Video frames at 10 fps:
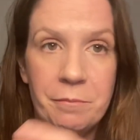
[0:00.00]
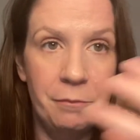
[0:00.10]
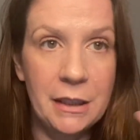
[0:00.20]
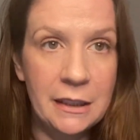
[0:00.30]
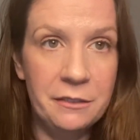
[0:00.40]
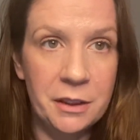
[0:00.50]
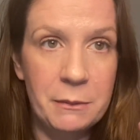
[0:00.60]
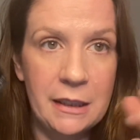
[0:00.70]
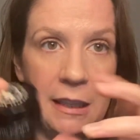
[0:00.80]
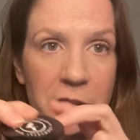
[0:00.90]
been giving me
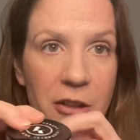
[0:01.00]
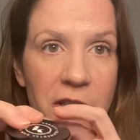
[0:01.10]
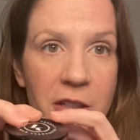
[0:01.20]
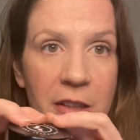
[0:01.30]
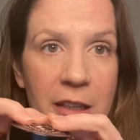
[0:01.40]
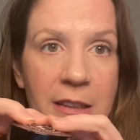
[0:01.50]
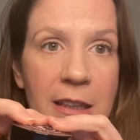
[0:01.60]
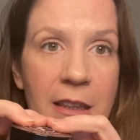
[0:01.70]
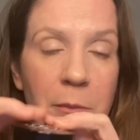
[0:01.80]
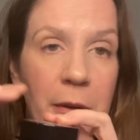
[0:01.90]
the hydration that I
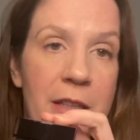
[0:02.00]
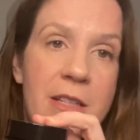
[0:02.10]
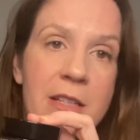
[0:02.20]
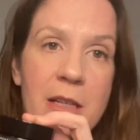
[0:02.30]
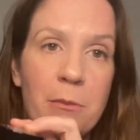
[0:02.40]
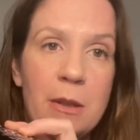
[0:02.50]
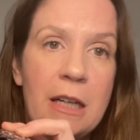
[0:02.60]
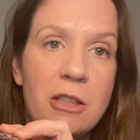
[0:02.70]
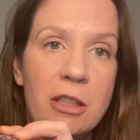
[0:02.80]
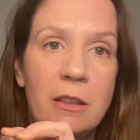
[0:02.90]
need, plus the sun
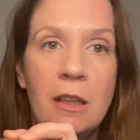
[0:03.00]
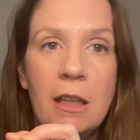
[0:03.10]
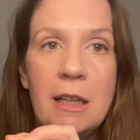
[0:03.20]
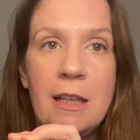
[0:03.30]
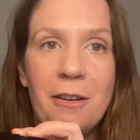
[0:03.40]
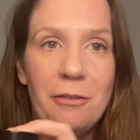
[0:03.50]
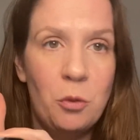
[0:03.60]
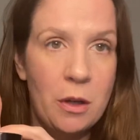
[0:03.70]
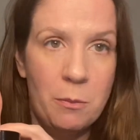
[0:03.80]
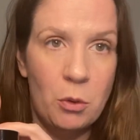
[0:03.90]
protection
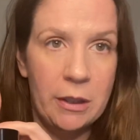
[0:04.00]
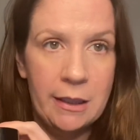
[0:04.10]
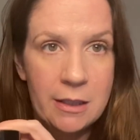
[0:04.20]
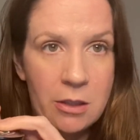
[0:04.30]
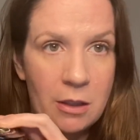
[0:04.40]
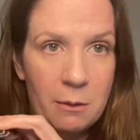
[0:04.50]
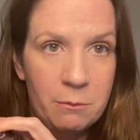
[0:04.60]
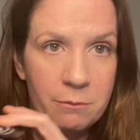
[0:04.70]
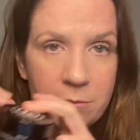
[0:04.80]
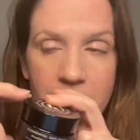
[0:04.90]
for the mornings when I'm
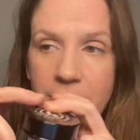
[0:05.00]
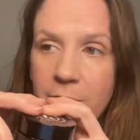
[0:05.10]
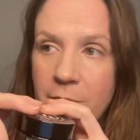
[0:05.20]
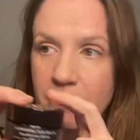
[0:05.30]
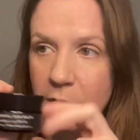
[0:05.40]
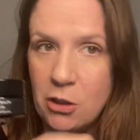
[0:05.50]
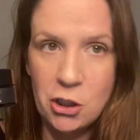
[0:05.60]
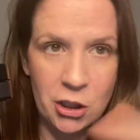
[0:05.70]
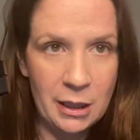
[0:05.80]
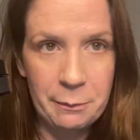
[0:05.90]

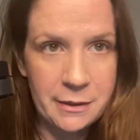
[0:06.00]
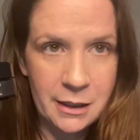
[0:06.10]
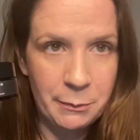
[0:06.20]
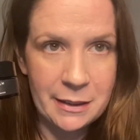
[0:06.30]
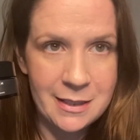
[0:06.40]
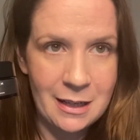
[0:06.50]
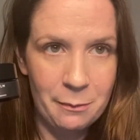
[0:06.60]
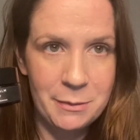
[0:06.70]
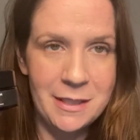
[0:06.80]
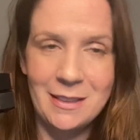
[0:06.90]
schlepping to the bus
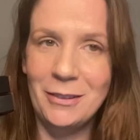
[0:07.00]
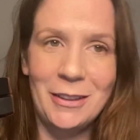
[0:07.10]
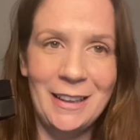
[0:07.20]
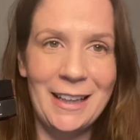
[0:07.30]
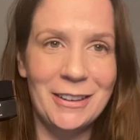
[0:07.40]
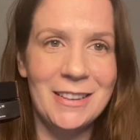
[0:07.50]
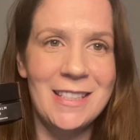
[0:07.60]
stops and all that good